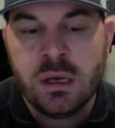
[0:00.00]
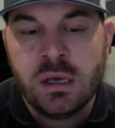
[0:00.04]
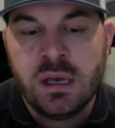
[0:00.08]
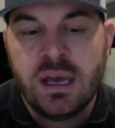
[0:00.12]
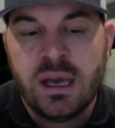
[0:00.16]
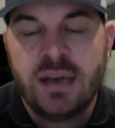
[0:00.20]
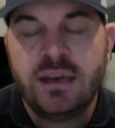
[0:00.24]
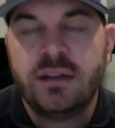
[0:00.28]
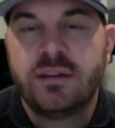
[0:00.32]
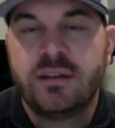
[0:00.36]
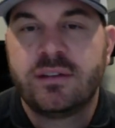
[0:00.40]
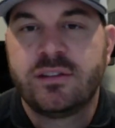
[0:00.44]

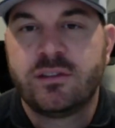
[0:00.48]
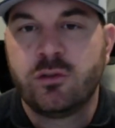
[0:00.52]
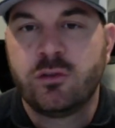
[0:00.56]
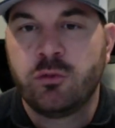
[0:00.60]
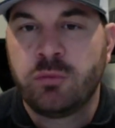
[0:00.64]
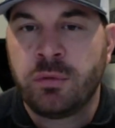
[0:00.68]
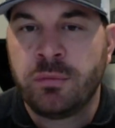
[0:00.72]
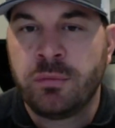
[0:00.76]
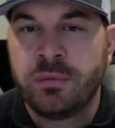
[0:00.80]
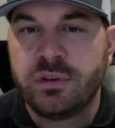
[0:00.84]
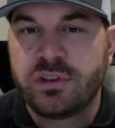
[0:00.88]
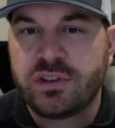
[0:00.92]
and he's
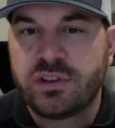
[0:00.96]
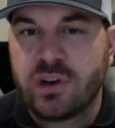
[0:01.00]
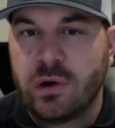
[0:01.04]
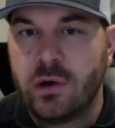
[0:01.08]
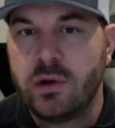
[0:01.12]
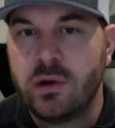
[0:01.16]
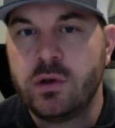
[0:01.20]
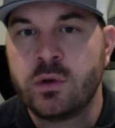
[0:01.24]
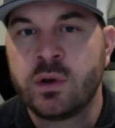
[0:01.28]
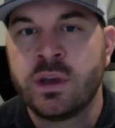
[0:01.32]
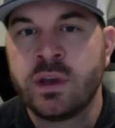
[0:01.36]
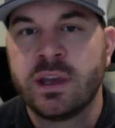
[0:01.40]
super mature,
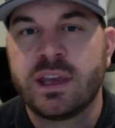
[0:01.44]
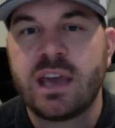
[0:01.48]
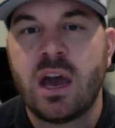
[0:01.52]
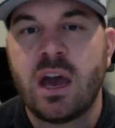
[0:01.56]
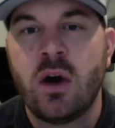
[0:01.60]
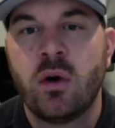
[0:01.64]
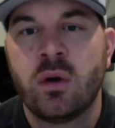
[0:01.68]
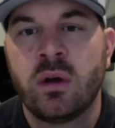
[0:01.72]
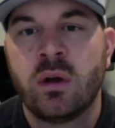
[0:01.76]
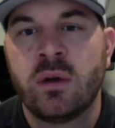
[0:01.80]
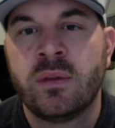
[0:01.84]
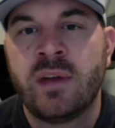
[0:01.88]
you can
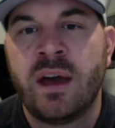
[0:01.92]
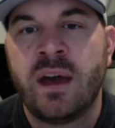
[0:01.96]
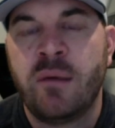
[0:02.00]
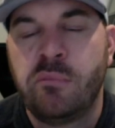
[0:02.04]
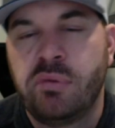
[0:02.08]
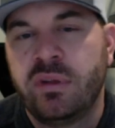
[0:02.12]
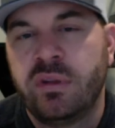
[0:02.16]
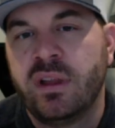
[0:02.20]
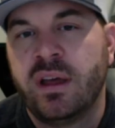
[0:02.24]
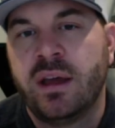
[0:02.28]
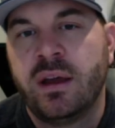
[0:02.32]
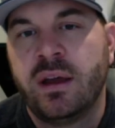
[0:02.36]
count on that
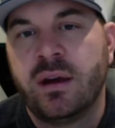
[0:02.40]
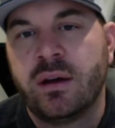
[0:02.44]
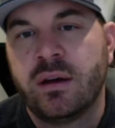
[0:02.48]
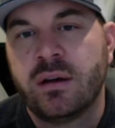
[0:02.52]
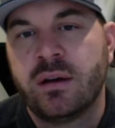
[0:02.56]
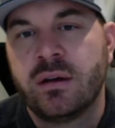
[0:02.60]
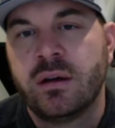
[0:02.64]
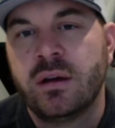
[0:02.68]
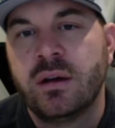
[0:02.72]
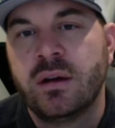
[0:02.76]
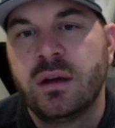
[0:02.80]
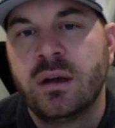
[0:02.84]

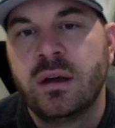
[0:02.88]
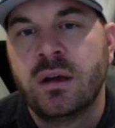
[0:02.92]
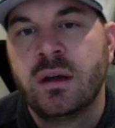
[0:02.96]
player